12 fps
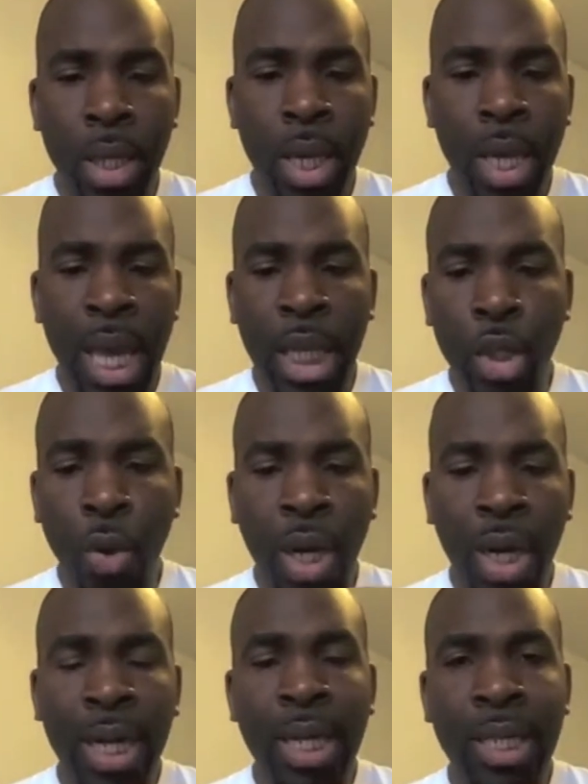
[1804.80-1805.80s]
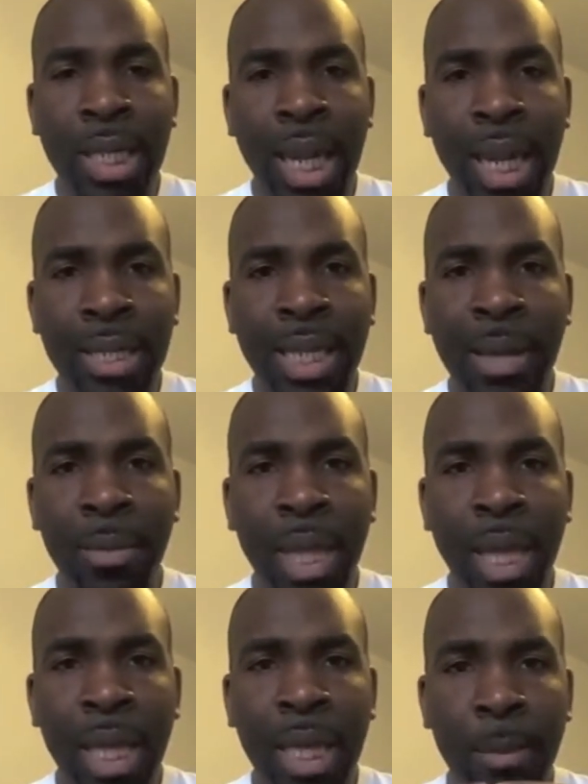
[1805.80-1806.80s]
and you are connected to that same
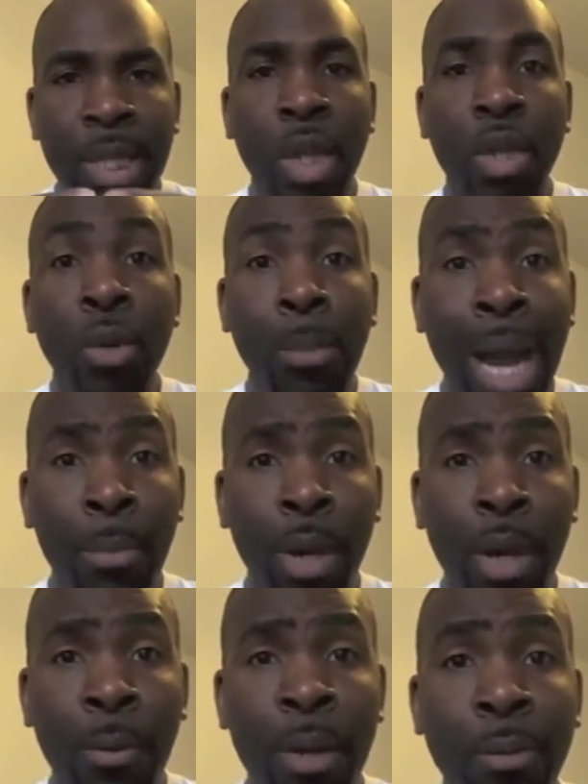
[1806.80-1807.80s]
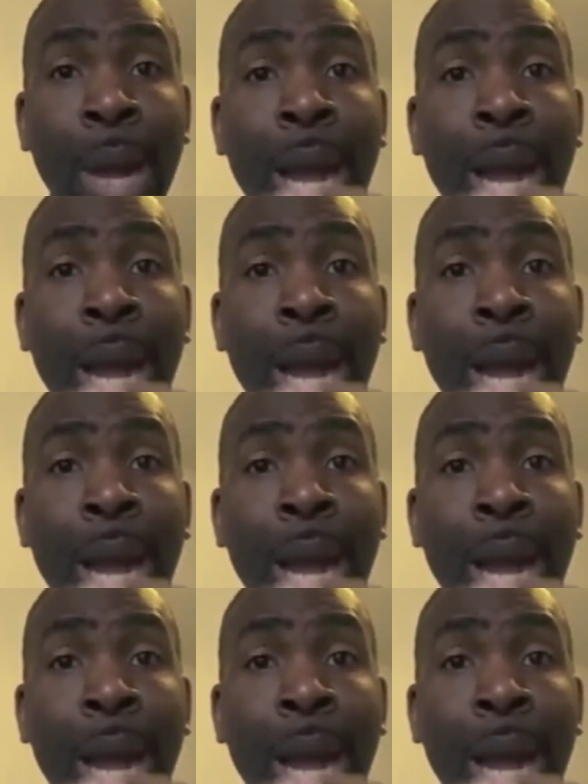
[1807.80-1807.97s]
thing, let me tell you my purpose. My